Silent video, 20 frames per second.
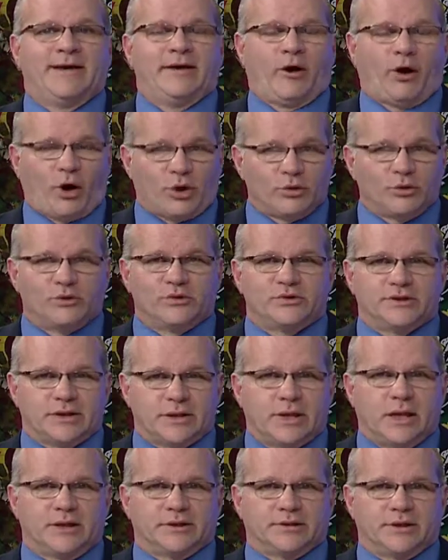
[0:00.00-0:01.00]
are
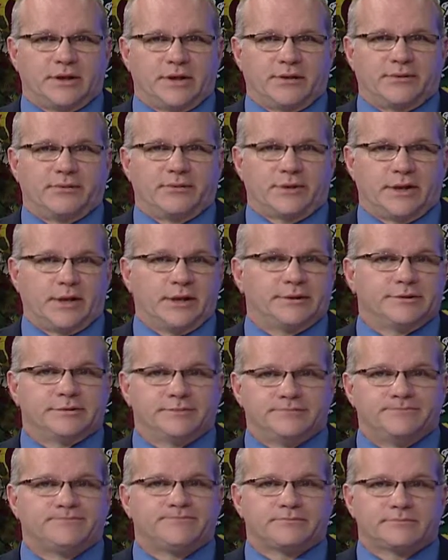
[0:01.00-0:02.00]
losing custody of their kids.